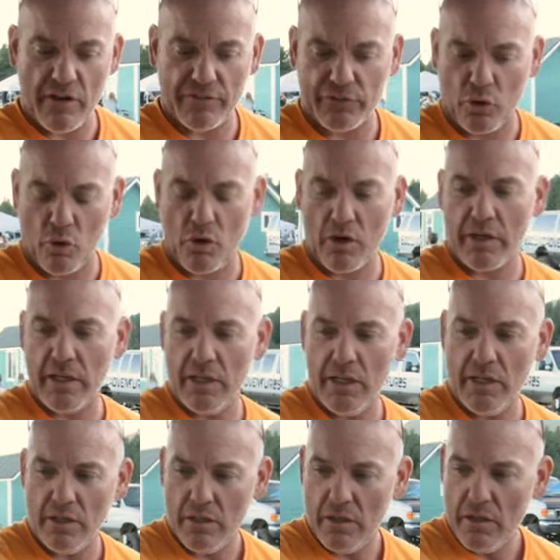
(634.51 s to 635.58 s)
enough torque in
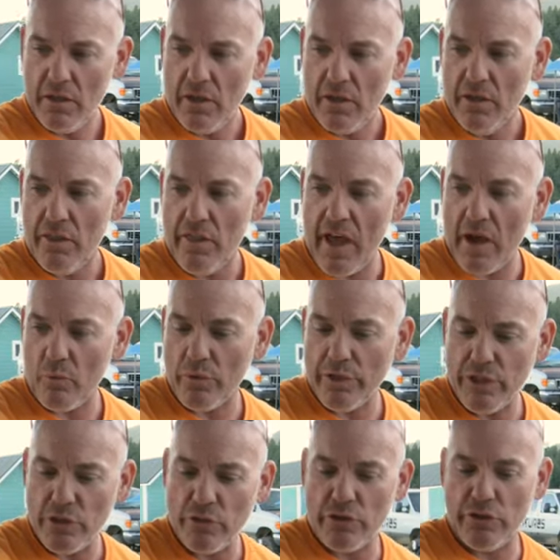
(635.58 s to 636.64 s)
it that
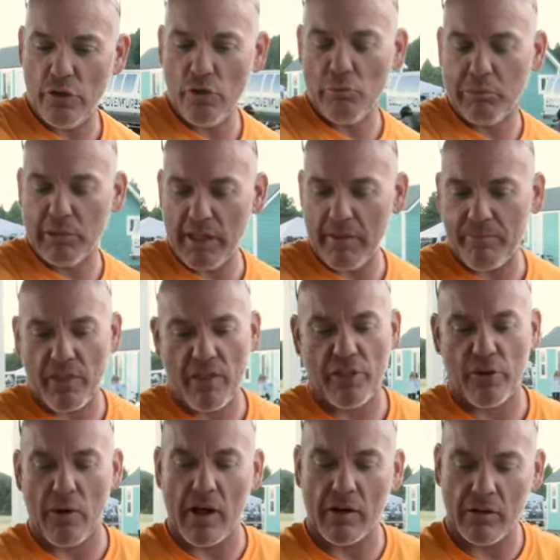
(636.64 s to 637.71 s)
when you do blip the
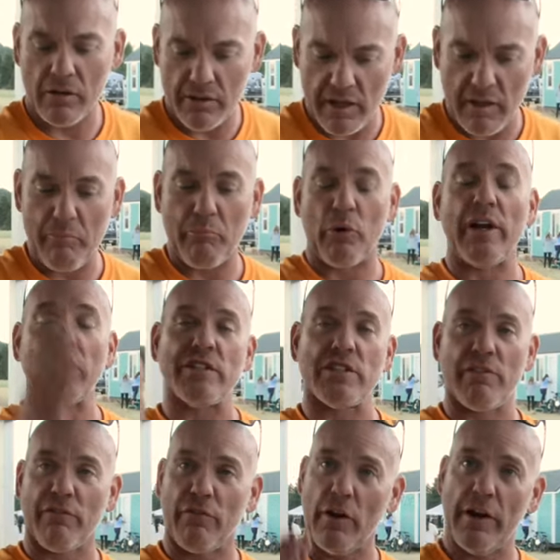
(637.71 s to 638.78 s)
throttle, it brings
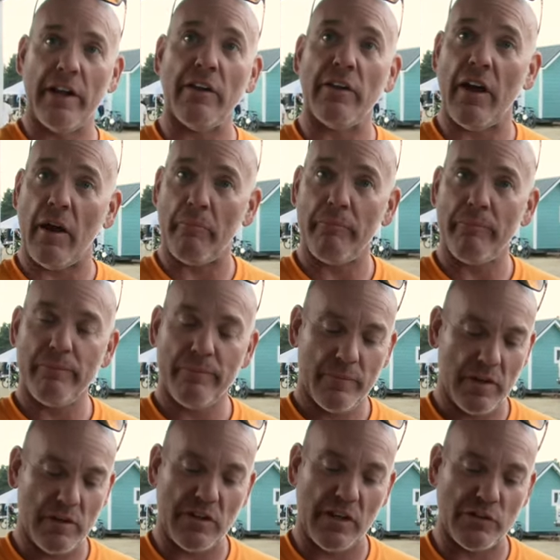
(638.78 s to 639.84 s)
the front end up.
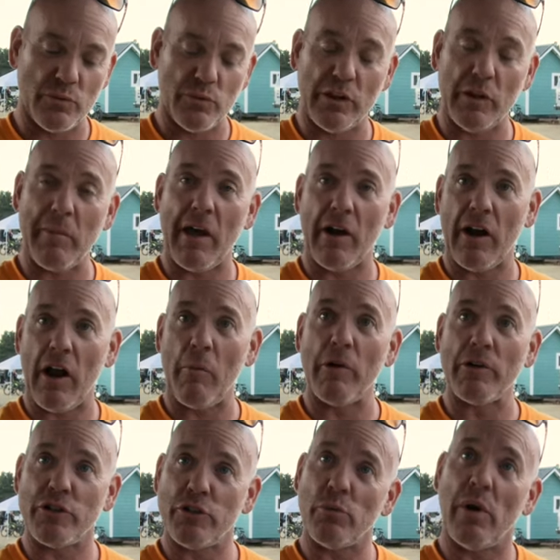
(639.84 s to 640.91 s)
It doesn't really matter how
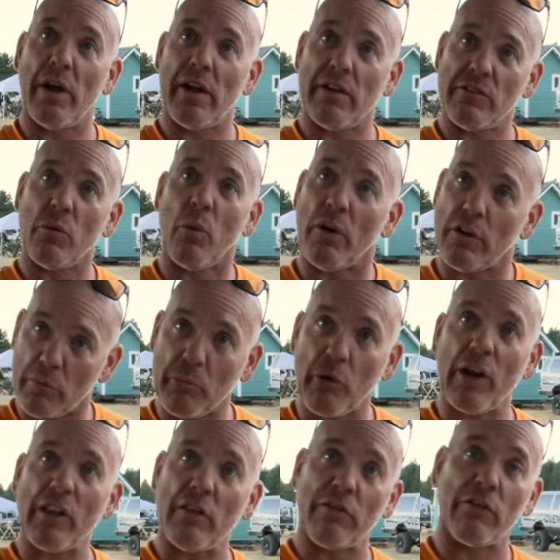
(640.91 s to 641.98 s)
much you weigh, it's going to
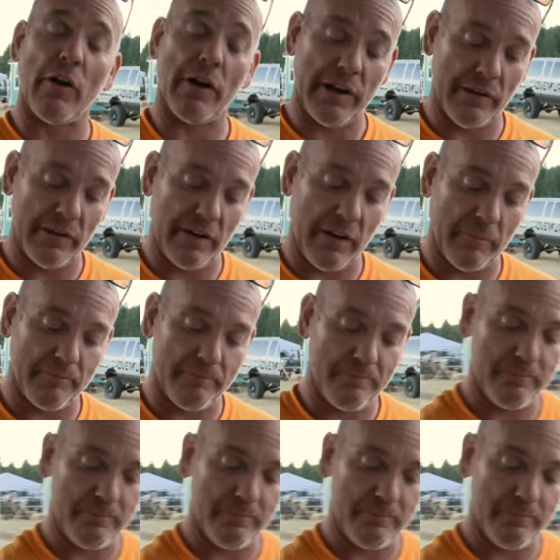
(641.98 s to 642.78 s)
bring the front end up.